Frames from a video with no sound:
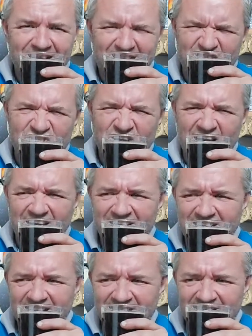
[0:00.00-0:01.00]

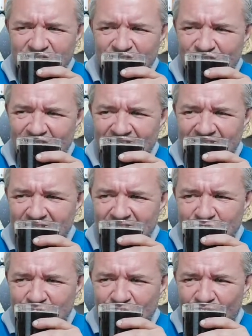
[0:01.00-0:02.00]
Anxiety, stress,
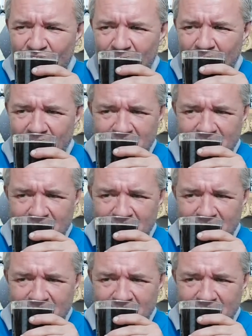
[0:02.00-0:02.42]
something along those